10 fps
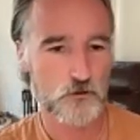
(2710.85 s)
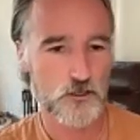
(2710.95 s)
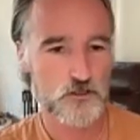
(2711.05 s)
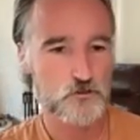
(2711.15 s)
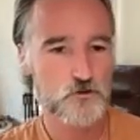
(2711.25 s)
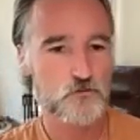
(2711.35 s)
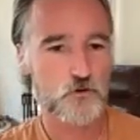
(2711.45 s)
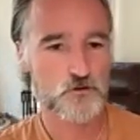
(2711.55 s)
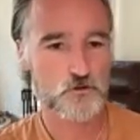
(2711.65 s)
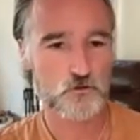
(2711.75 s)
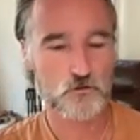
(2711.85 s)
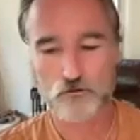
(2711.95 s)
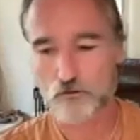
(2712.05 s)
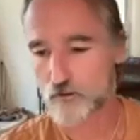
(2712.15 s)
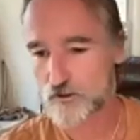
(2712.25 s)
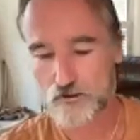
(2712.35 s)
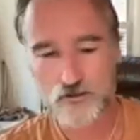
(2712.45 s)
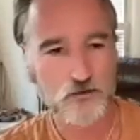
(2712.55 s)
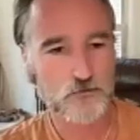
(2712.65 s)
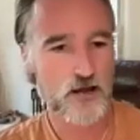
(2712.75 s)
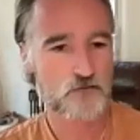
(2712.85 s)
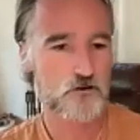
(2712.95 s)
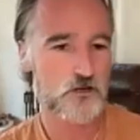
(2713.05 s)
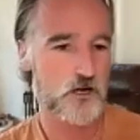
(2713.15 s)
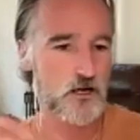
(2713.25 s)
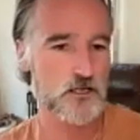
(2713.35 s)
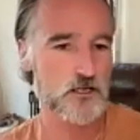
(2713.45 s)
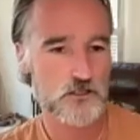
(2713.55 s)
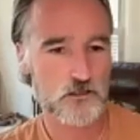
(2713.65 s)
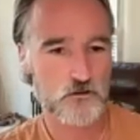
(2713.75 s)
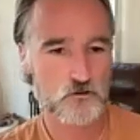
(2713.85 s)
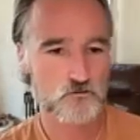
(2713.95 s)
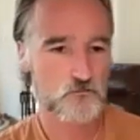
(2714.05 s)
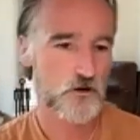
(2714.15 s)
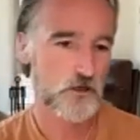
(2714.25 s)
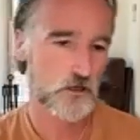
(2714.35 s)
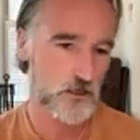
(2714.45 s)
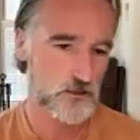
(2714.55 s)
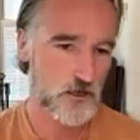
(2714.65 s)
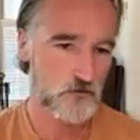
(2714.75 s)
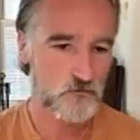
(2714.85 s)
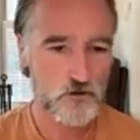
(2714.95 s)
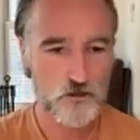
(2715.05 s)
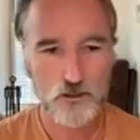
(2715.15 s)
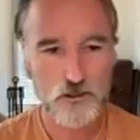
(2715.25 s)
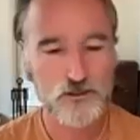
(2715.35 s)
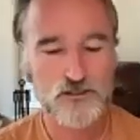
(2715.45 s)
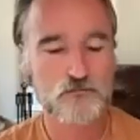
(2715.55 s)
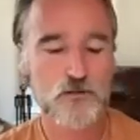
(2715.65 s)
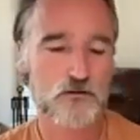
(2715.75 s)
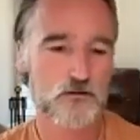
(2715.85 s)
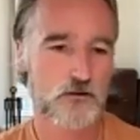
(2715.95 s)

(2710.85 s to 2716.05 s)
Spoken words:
It's universal. It's the same in Africa, Asia, North America, South America. It doesn't matter.